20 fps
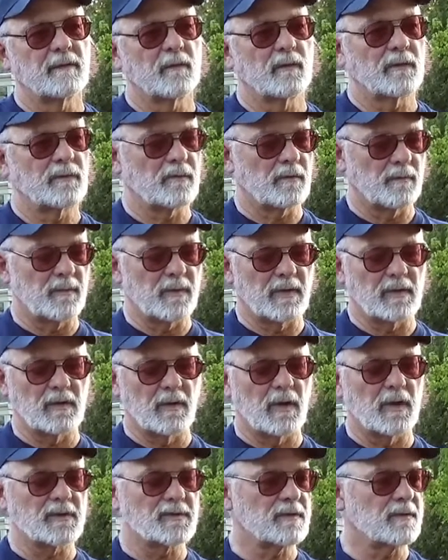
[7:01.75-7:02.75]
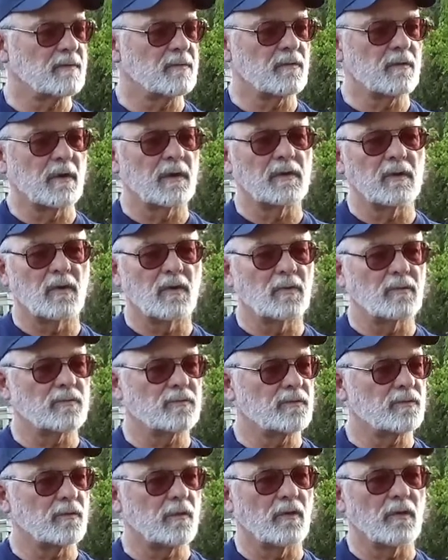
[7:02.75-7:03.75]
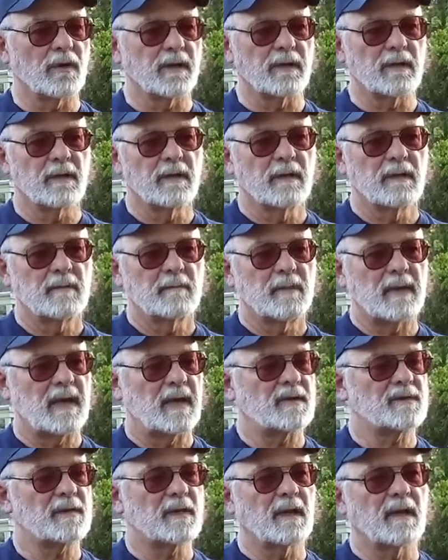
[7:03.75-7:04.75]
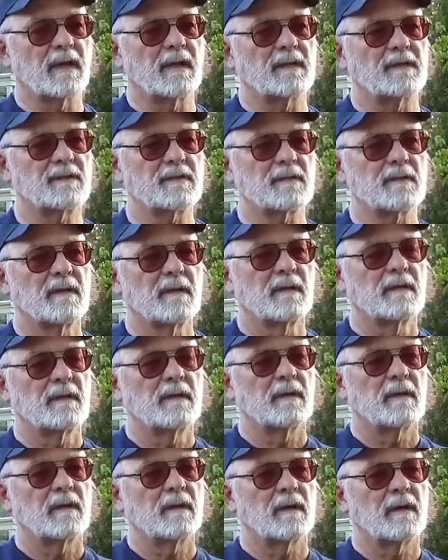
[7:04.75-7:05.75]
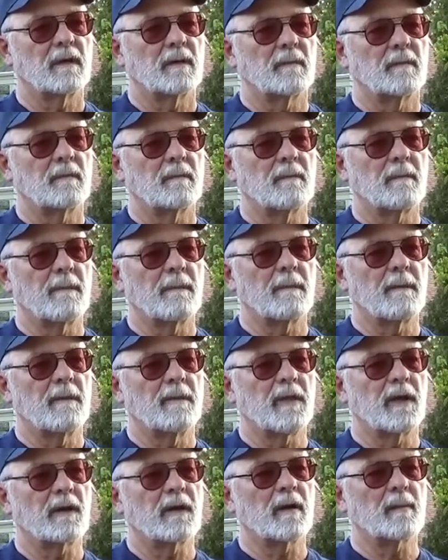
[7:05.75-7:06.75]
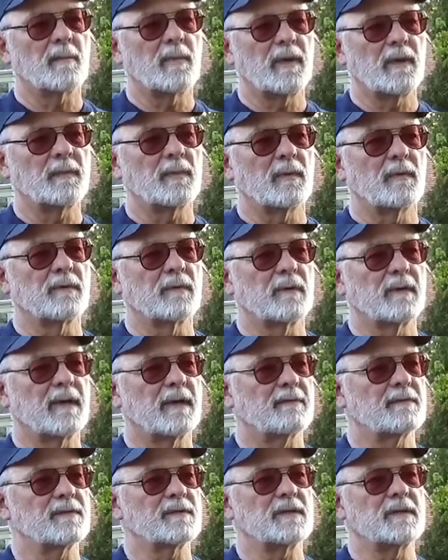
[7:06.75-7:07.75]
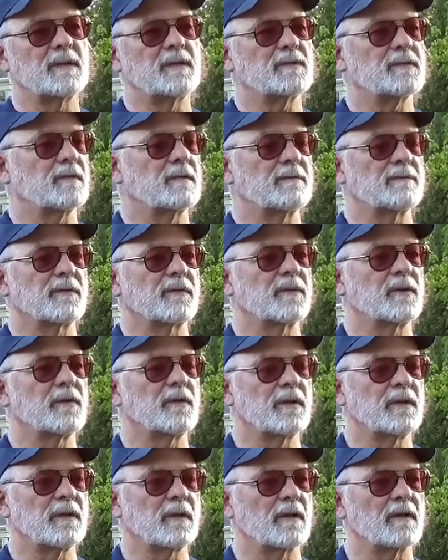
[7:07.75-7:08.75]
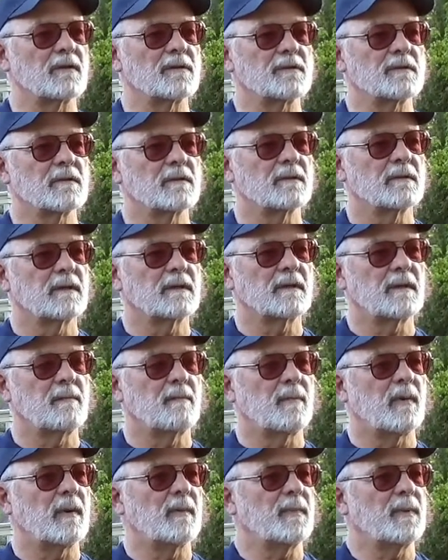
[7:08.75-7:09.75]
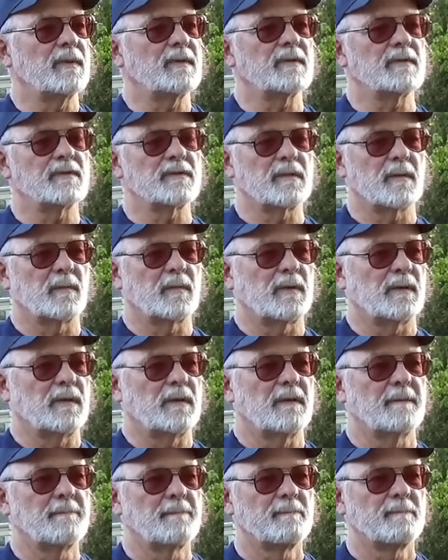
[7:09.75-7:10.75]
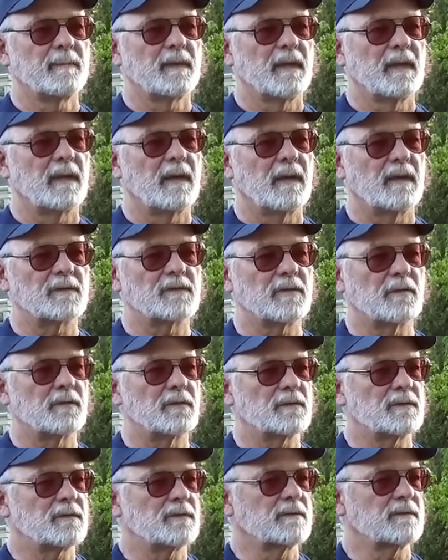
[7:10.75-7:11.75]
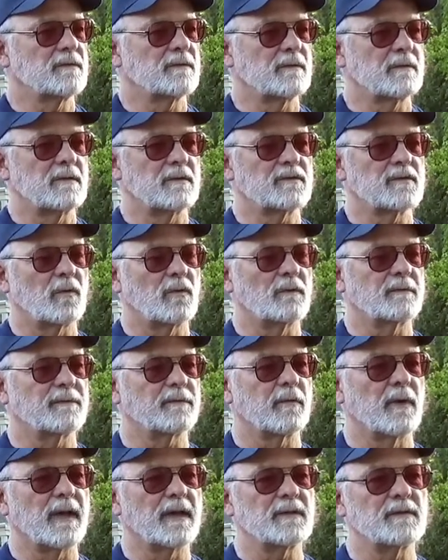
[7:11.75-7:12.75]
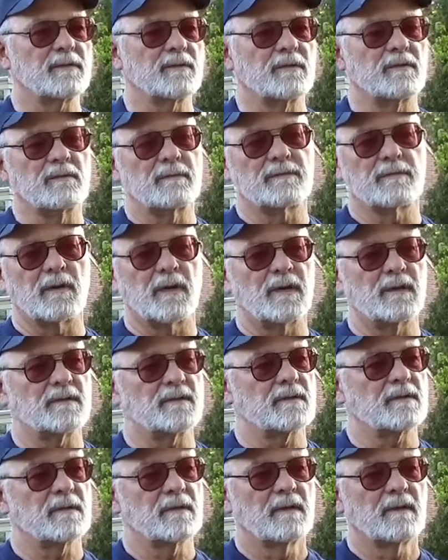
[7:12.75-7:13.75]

whether it be Clawson, Royal Oak, Troy, Madison Heights, there are people that haven't seen each other for 30 years, and they bump into somebody. And so it's old friends, new friends,